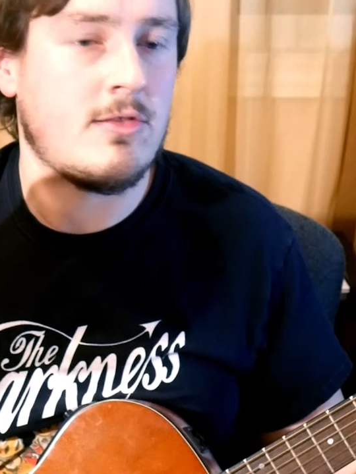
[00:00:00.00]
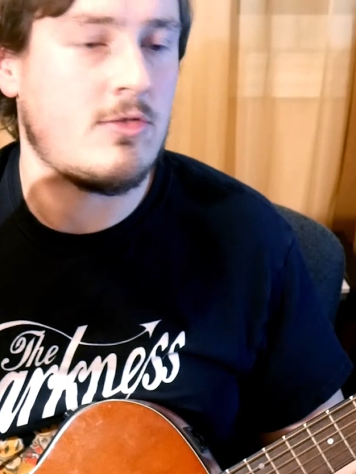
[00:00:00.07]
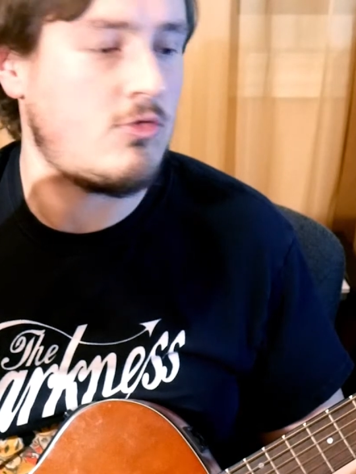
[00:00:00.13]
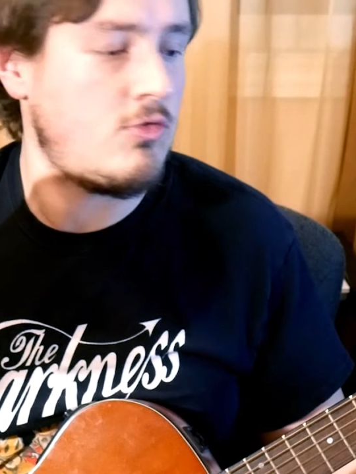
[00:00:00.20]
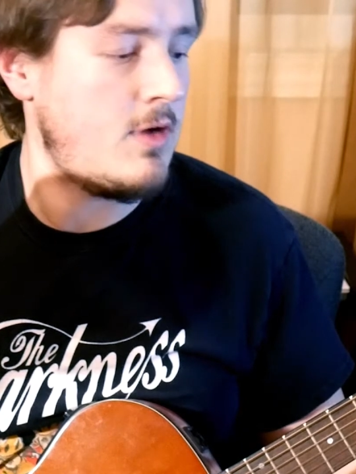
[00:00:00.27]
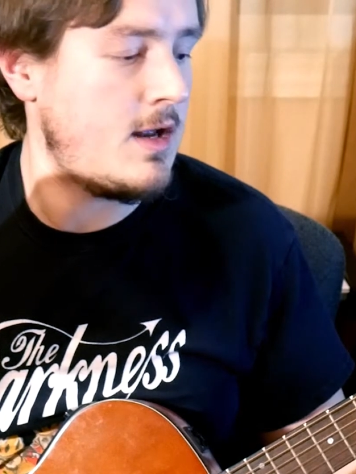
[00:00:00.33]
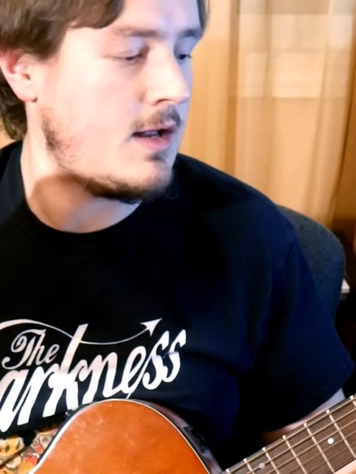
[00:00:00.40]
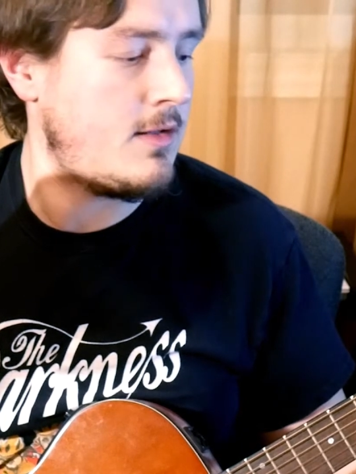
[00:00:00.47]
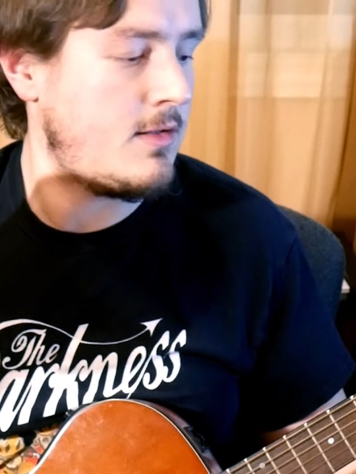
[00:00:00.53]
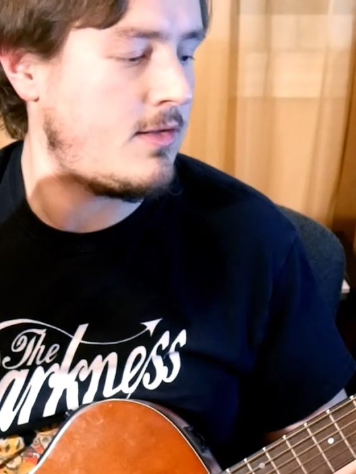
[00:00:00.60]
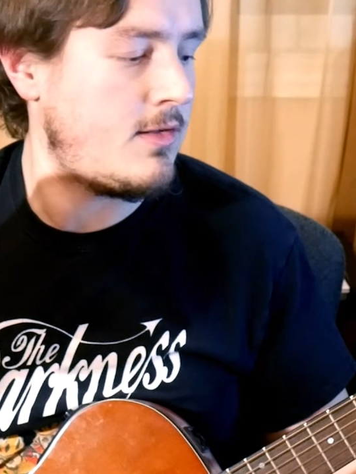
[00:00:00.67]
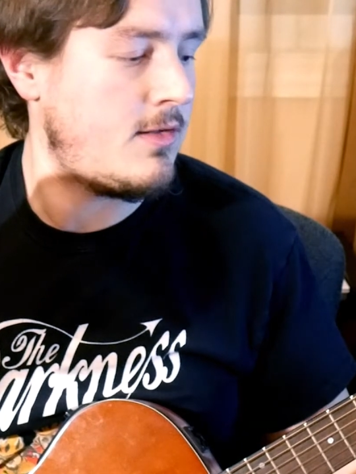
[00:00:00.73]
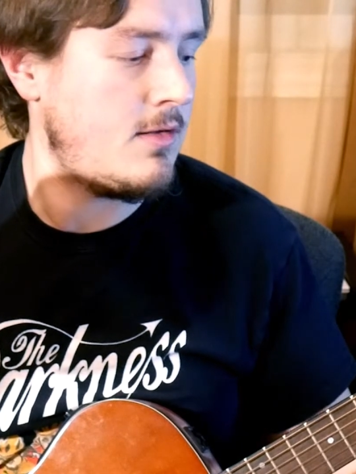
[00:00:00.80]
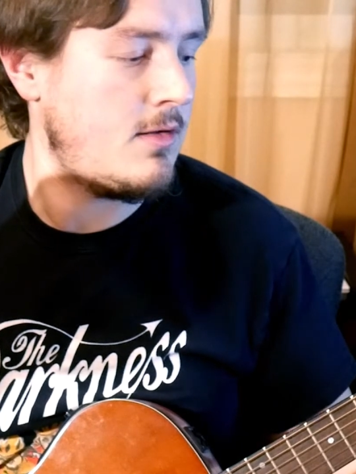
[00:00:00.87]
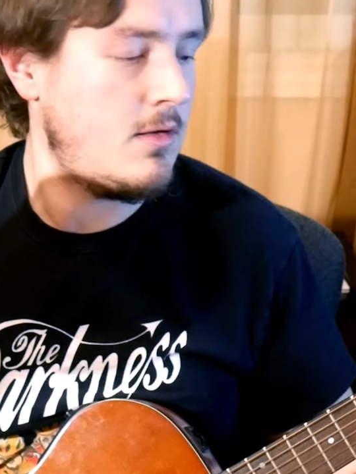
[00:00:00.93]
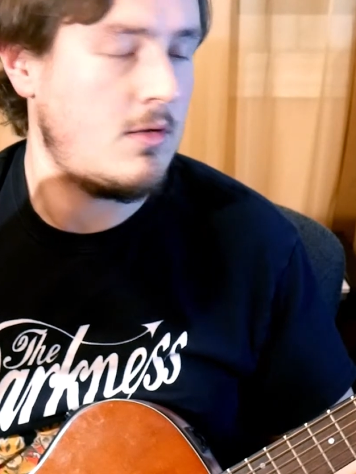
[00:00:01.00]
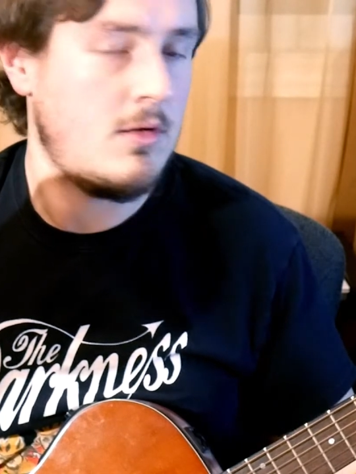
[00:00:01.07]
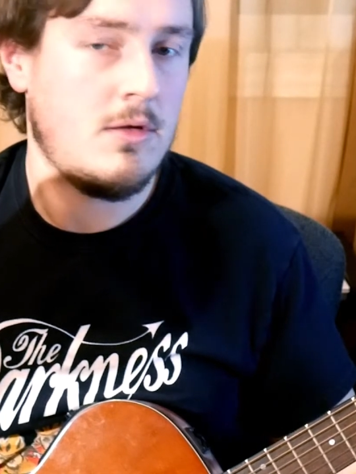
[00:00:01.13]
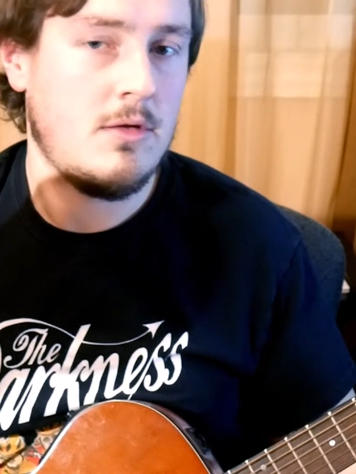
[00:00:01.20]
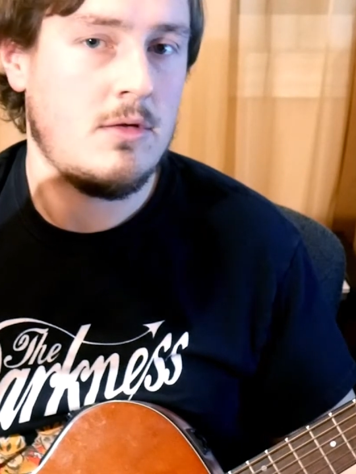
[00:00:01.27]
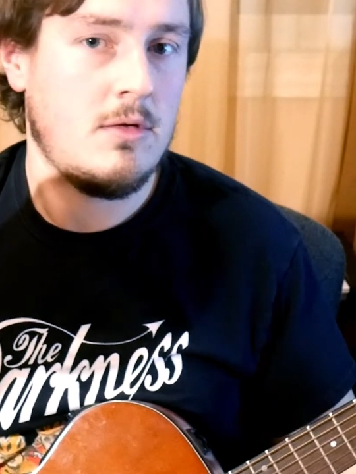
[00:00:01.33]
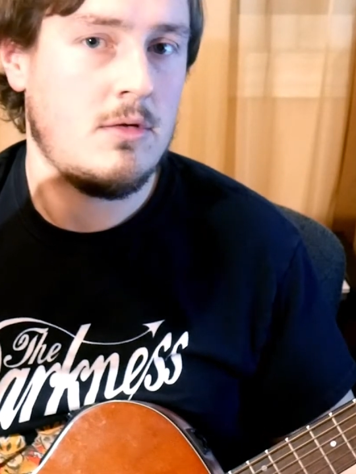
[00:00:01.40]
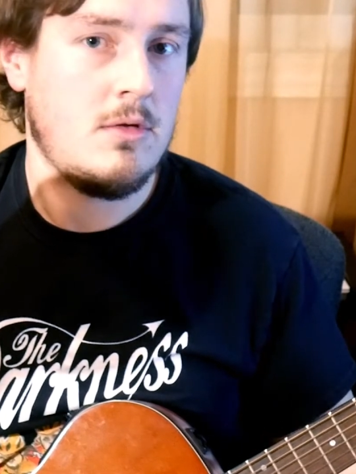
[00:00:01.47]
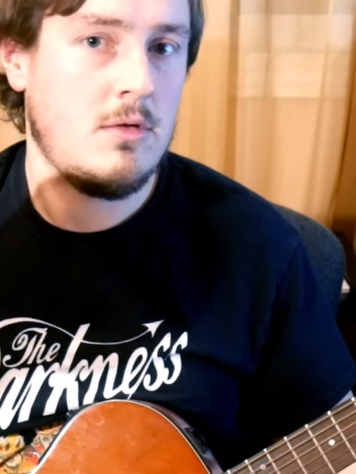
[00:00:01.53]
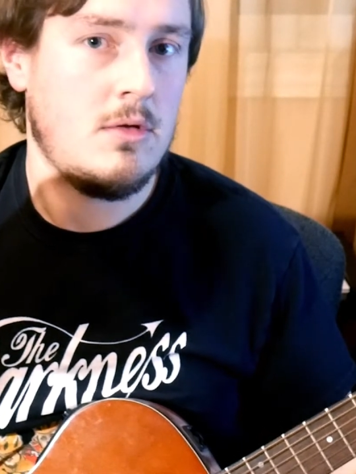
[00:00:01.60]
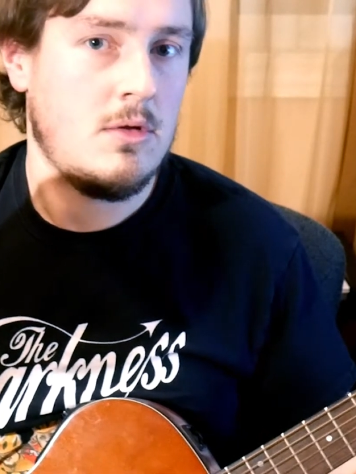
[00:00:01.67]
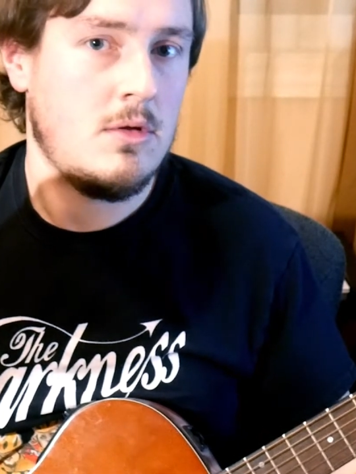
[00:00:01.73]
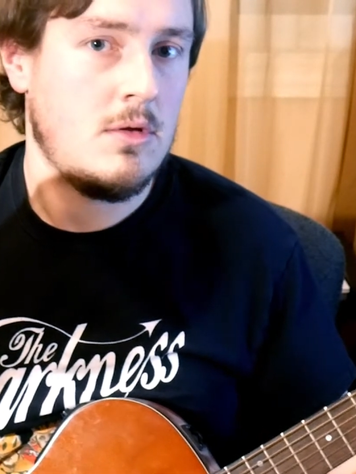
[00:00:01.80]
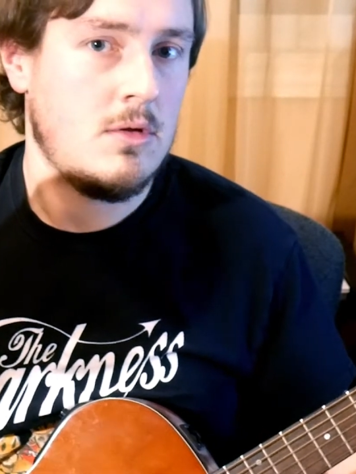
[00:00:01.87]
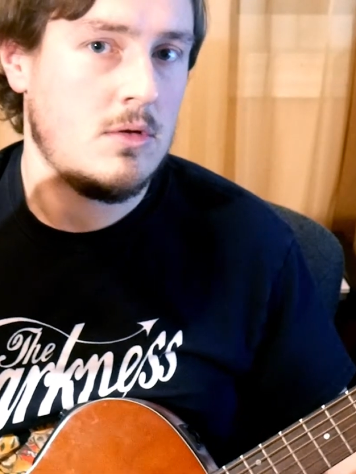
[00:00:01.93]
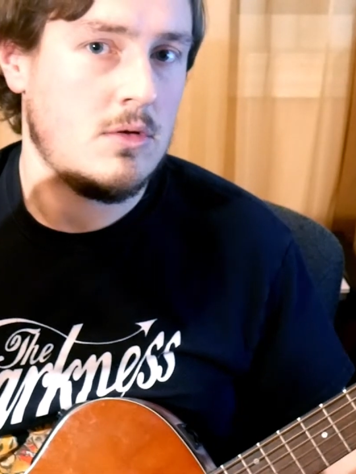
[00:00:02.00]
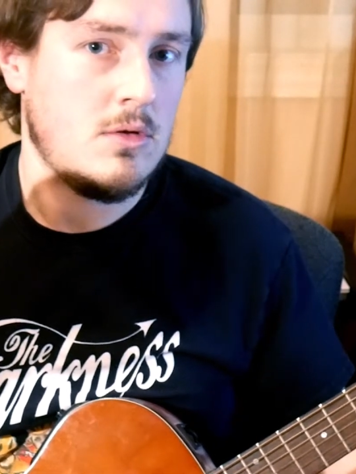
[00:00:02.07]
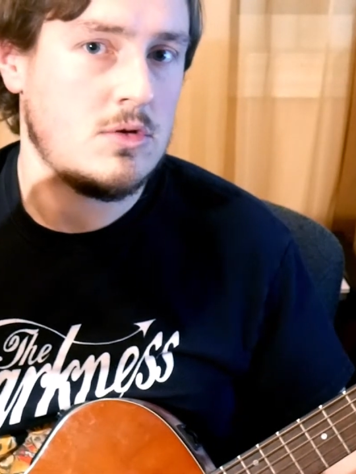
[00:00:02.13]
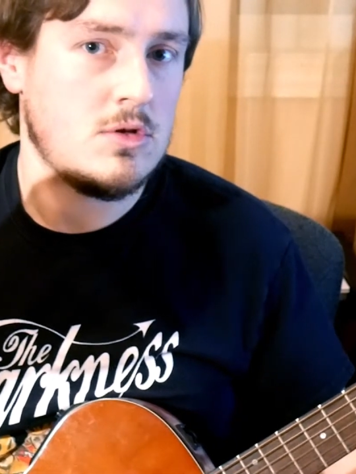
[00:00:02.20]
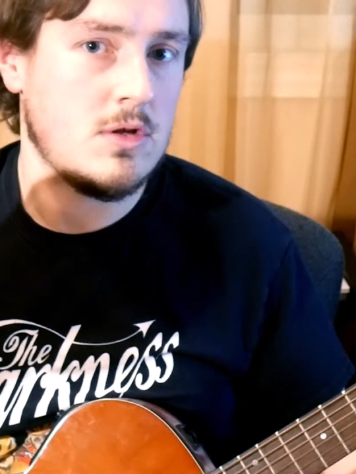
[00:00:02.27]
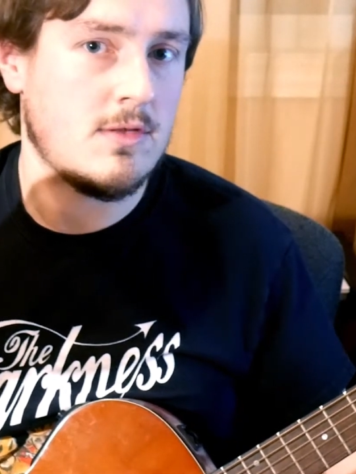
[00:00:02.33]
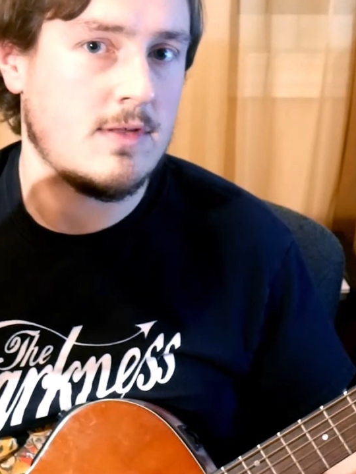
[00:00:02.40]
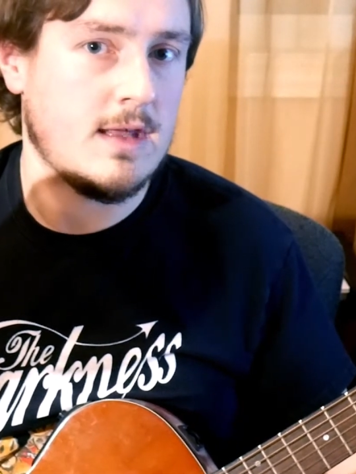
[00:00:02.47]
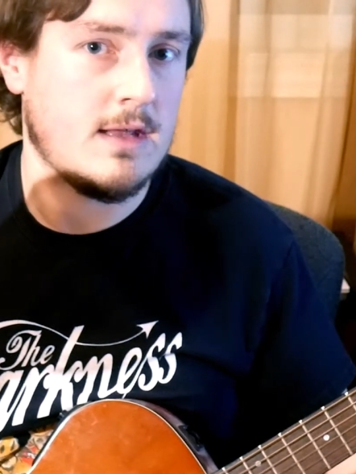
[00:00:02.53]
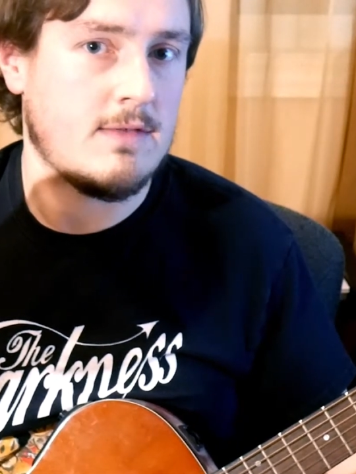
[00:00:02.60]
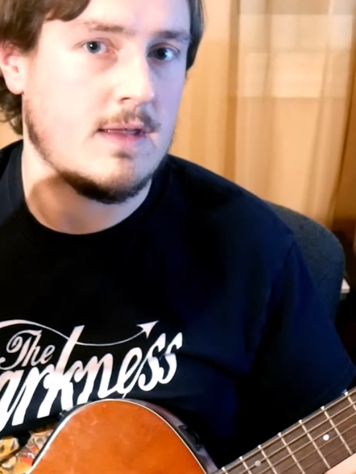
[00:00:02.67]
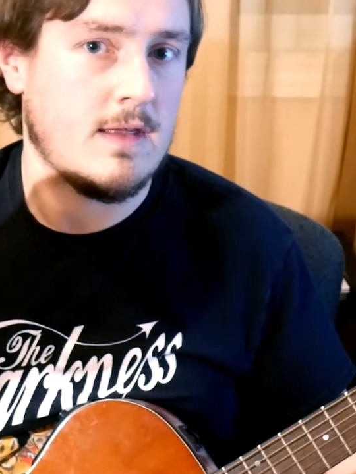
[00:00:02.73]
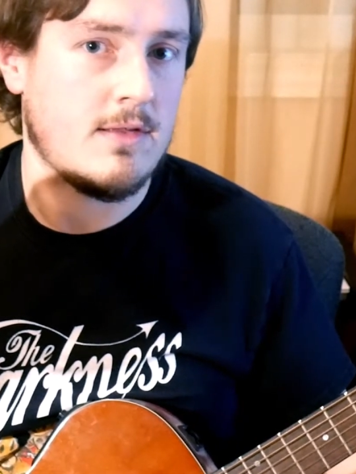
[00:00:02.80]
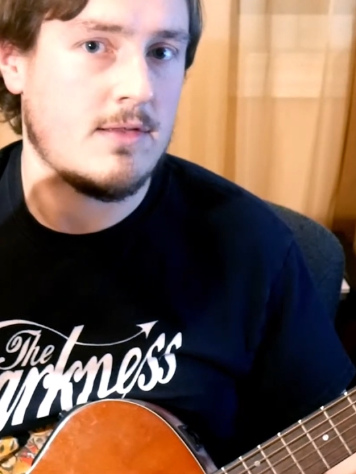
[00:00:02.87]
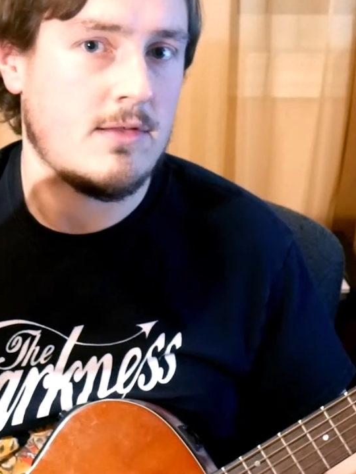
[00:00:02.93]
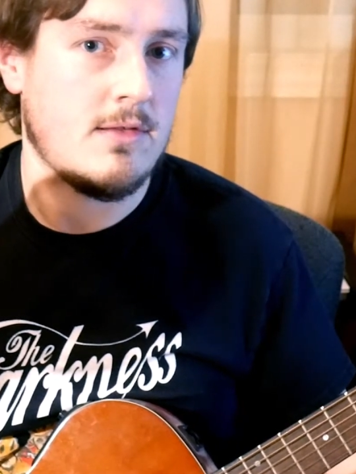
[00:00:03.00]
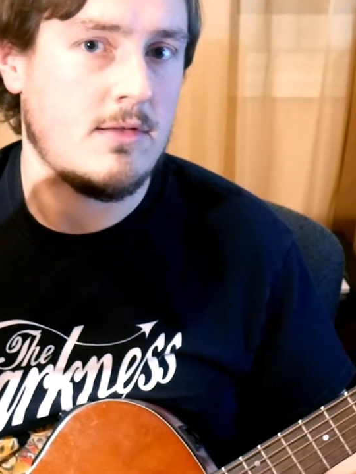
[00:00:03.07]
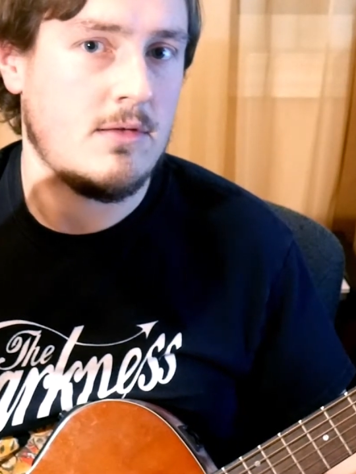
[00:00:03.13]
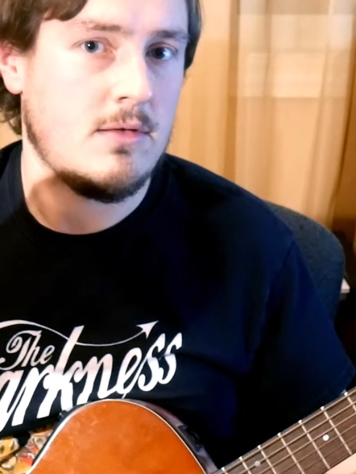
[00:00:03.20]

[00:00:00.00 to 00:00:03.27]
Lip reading: strings. Just like this.